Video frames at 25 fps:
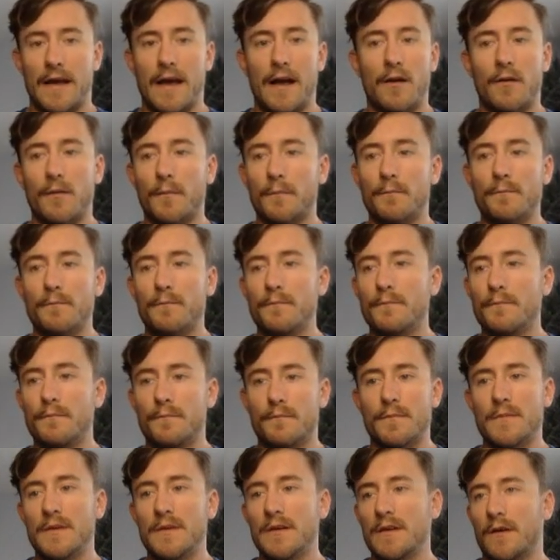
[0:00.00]
to
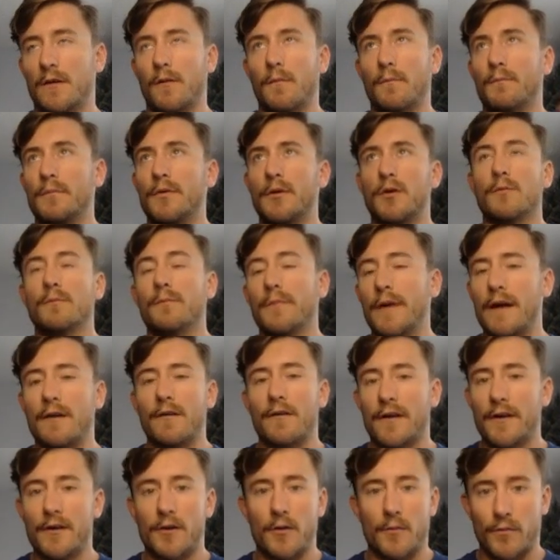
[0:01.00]
build
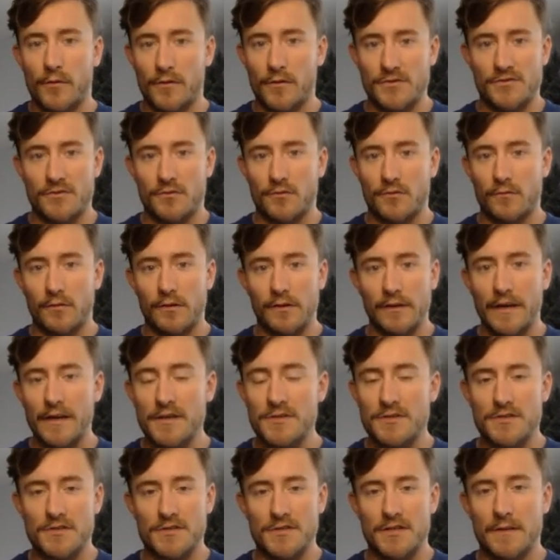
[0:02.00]
better interpersonal
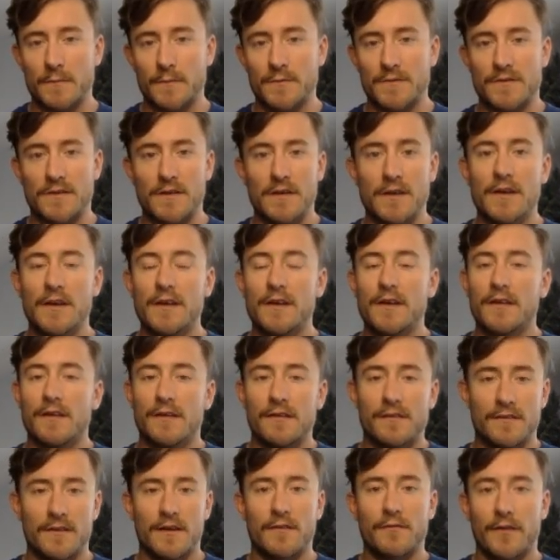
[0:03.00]
relationships,
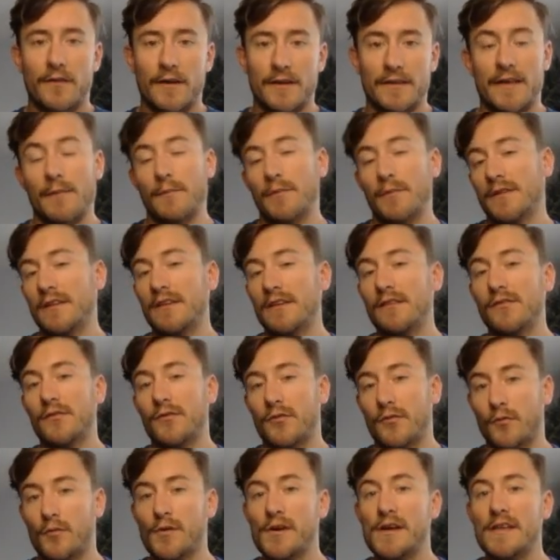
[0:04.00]
stuff like that. But these
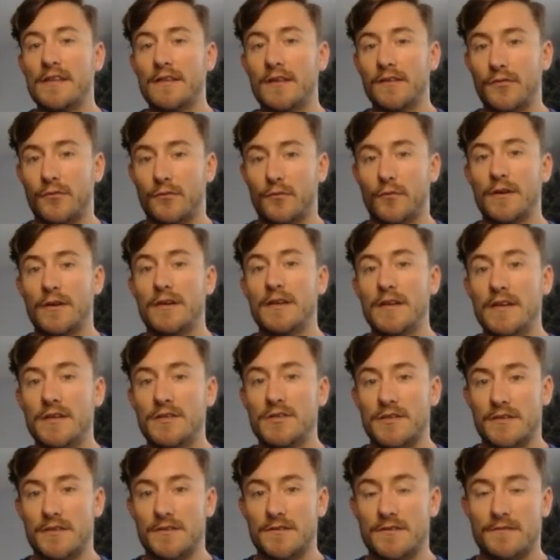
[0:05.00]
three
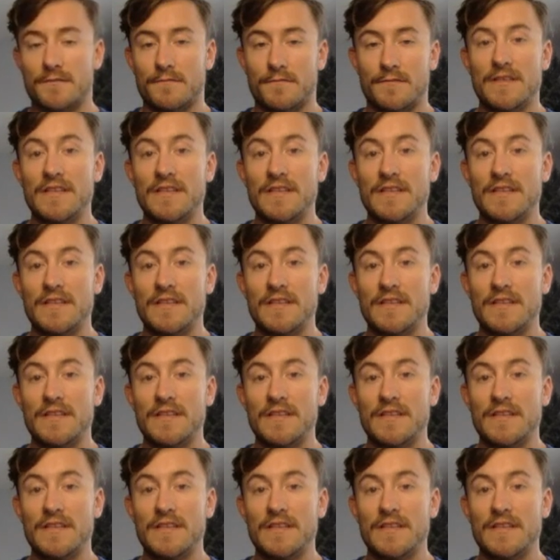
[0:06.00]
niches,